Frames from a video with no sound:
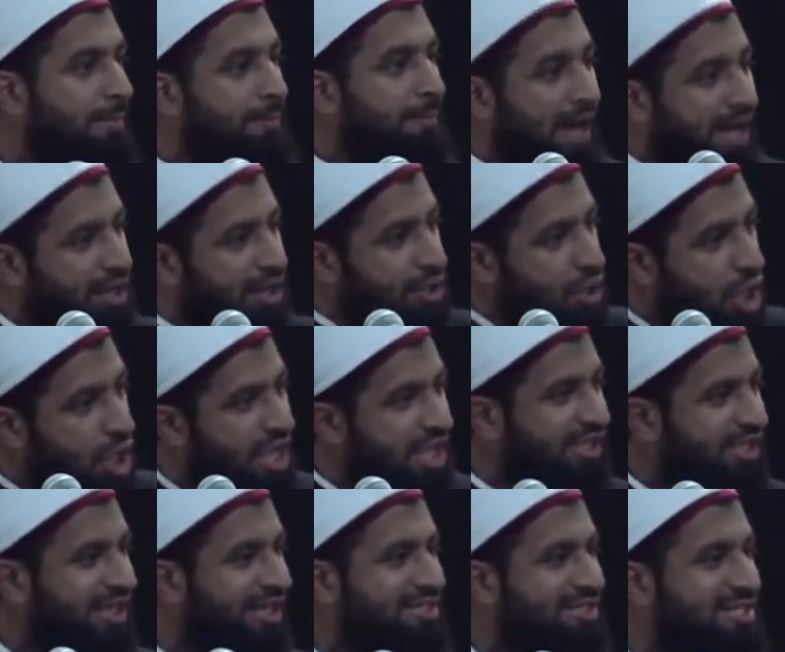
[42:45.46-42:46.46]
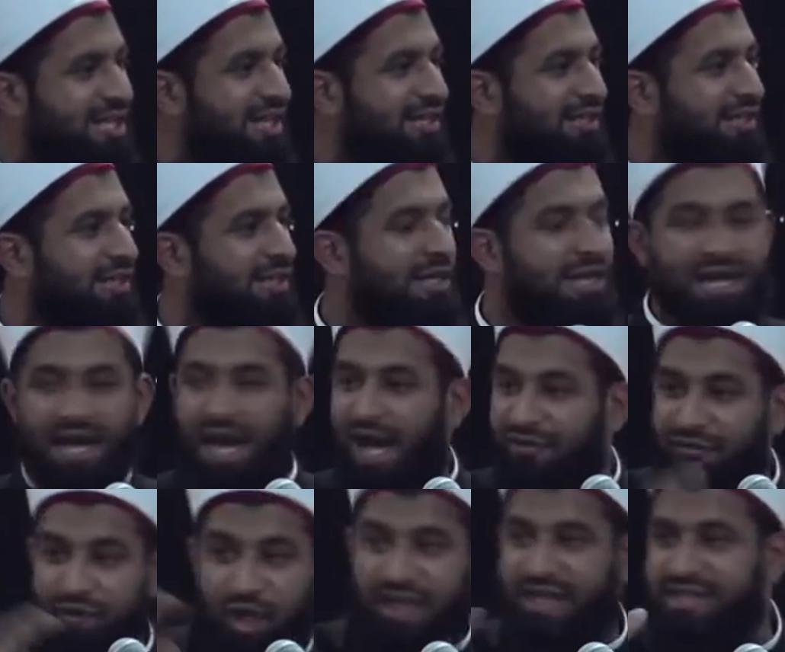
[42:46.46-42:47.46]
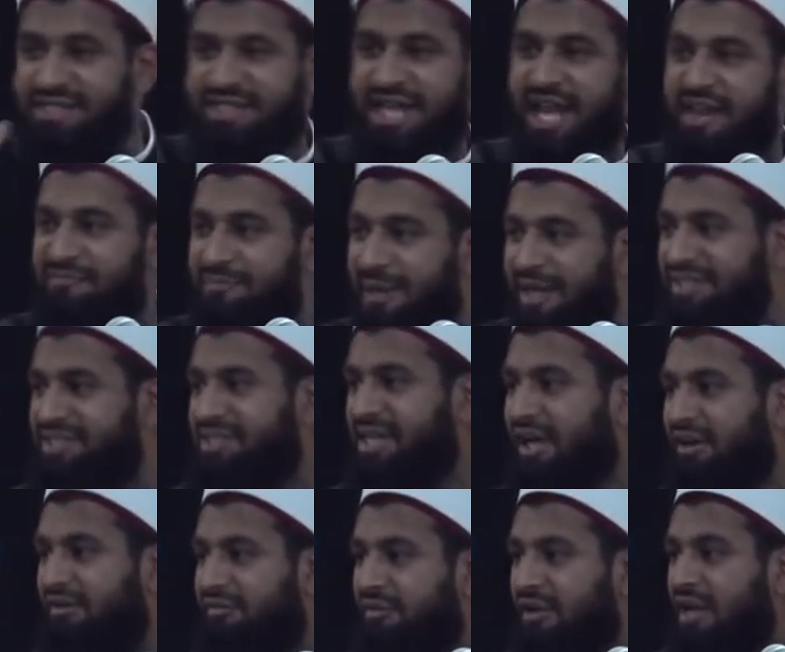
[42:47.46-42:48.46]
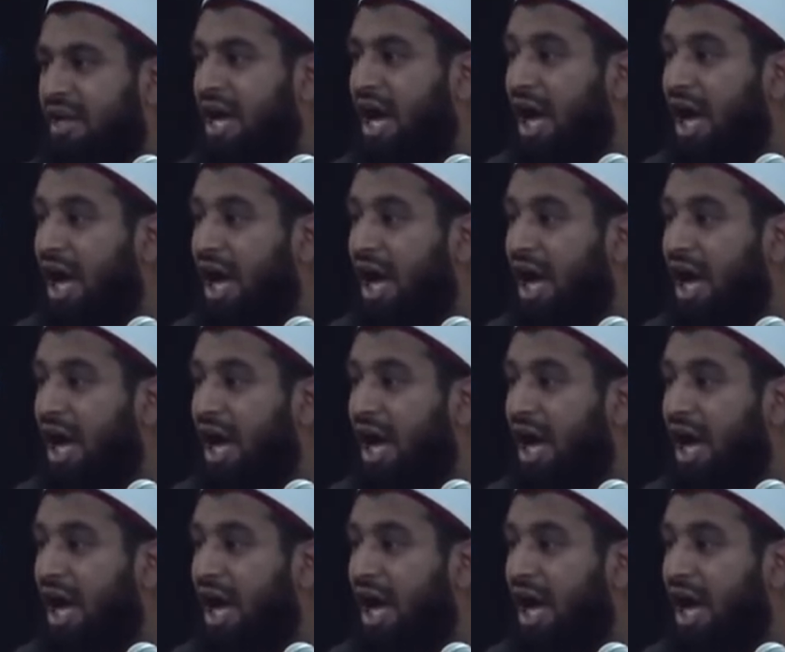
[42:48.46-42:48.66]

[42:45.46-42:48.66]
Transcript: paranoia kicks in. I've got to save myself.